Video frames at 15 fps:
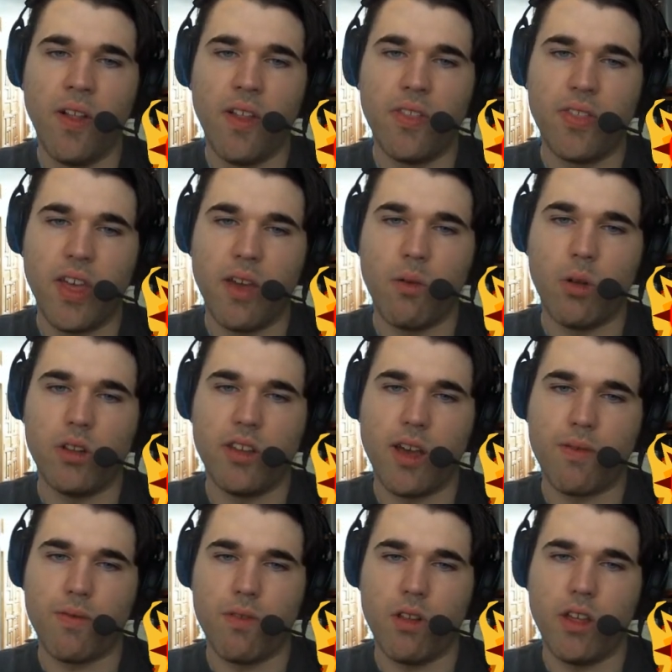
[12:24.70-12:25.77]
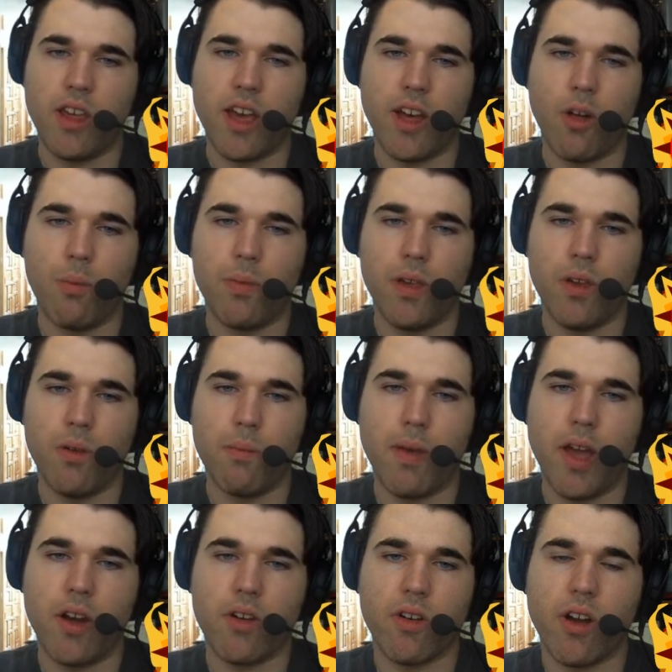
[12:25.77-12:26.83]
they will definitely help you
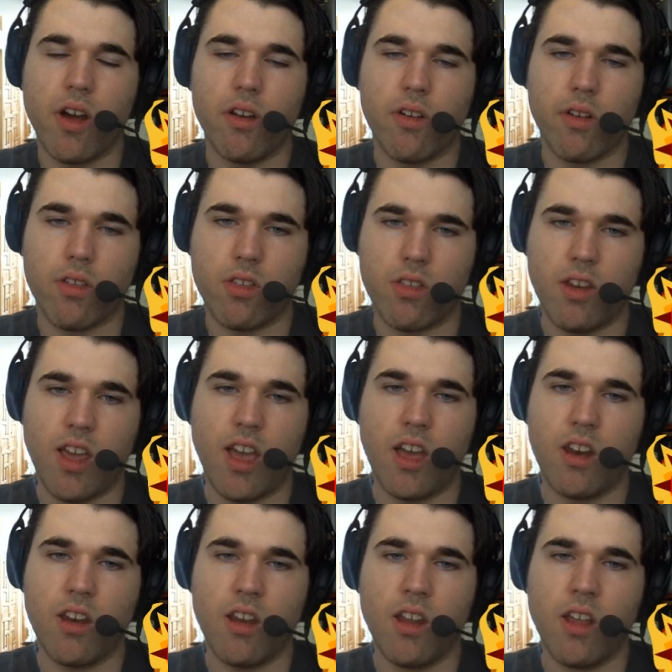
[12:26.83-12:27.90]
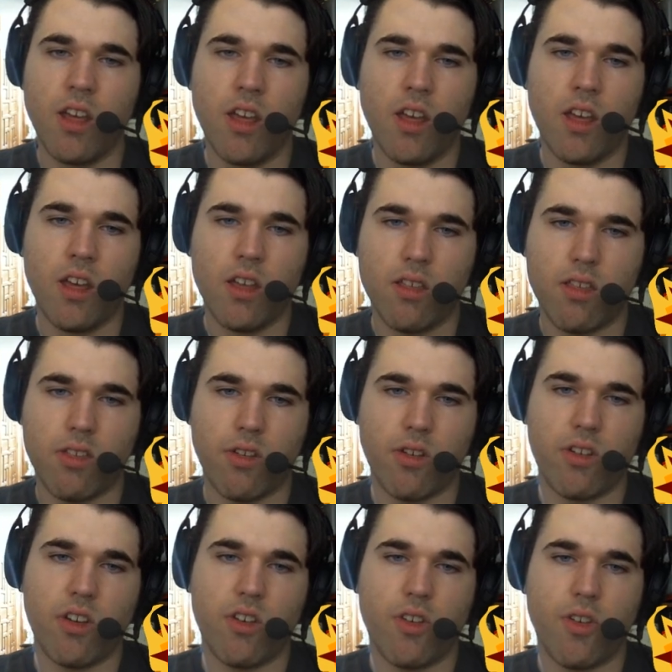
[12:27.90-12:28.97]
better understand
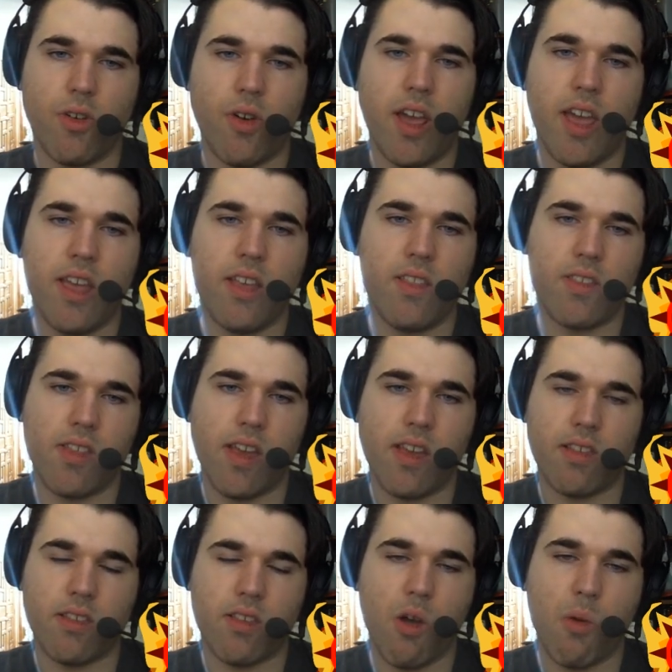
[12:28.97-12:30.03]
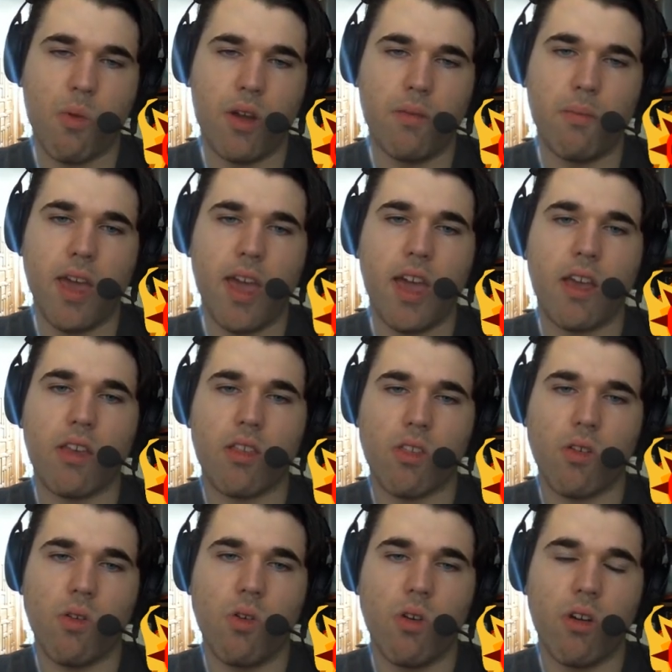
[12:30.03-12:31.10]
certain trades that someone makes,
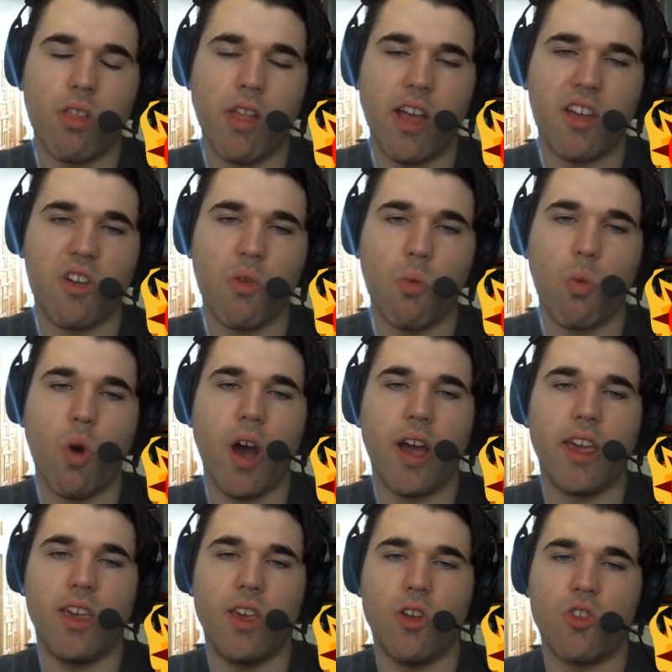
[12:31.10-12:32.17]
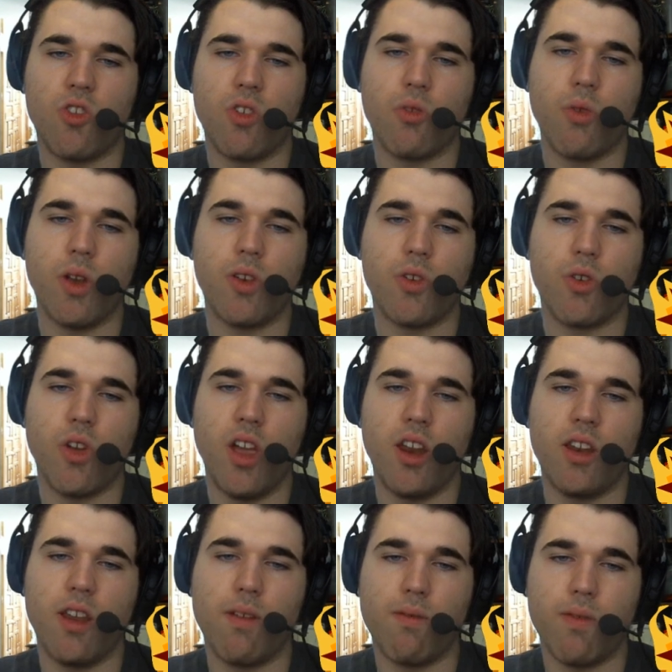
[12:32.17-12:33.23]
or like why you should retreat
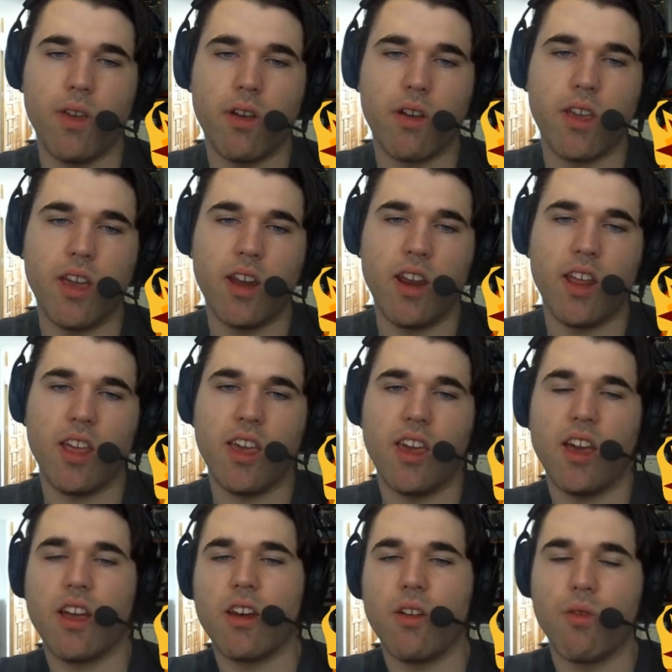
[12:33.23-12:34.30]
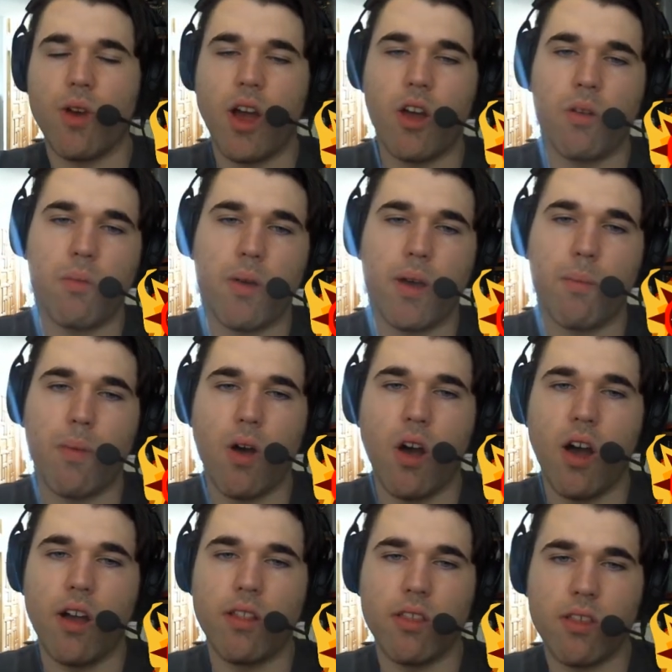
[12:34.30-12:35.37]
if you're getting kicked around by
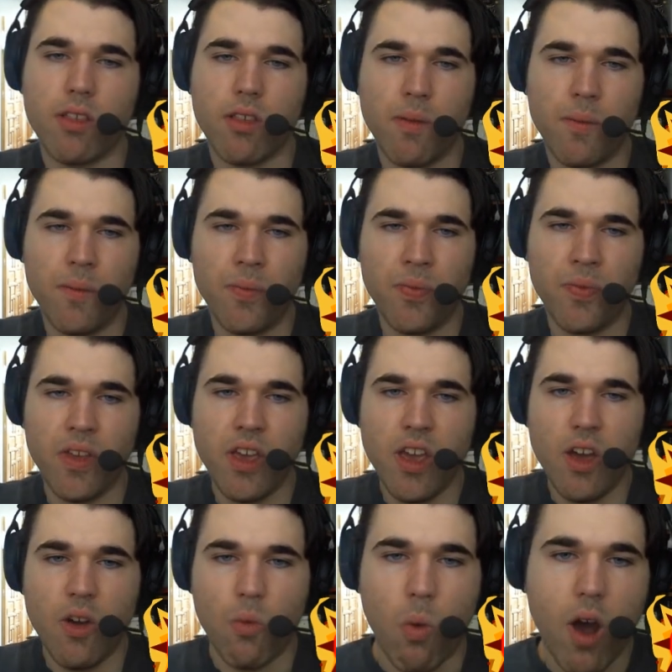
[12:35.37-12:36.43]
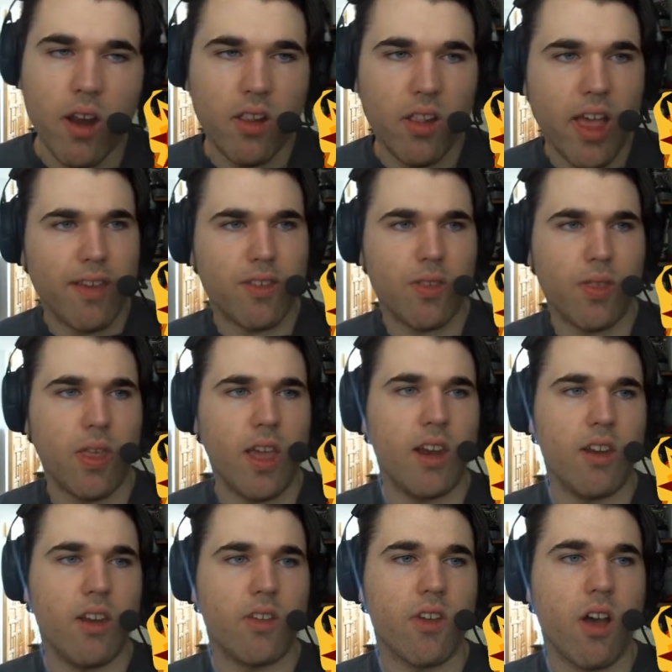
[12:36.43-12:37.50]
pawns. One last
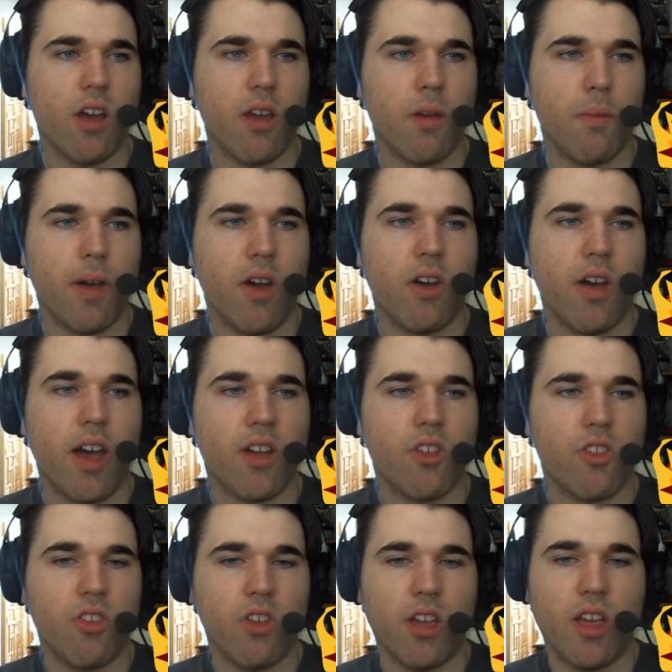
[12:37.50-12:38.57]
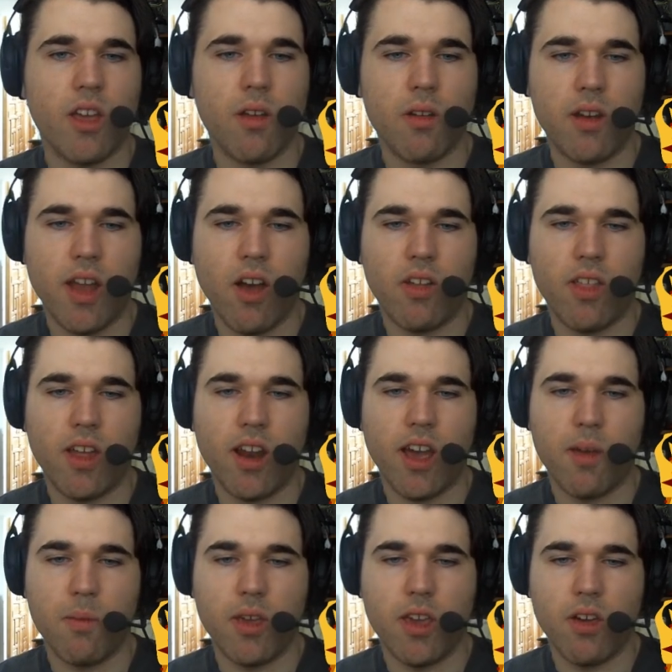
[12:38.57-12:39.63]
thing to talk about, actually, now that
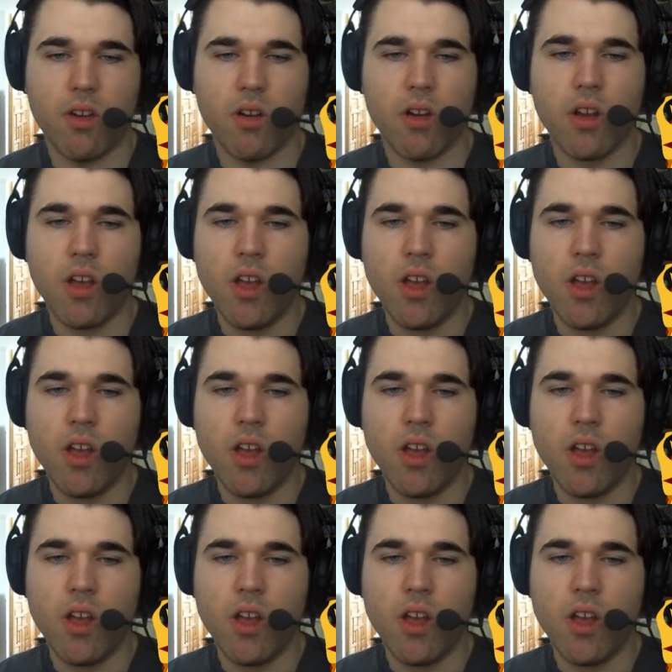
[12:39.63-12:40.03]
I'm here.